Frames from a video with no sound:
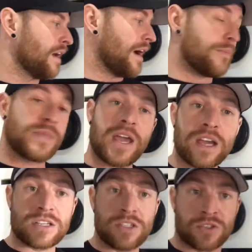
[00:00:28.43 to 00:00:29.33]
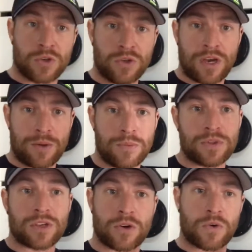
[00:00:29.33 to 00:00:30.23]
They actually do come
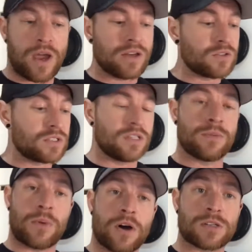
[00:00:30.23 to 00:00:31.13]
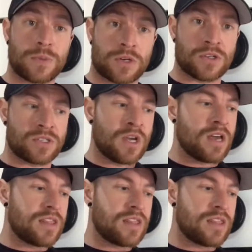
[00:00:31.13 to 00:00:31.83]
with the cradles in the box because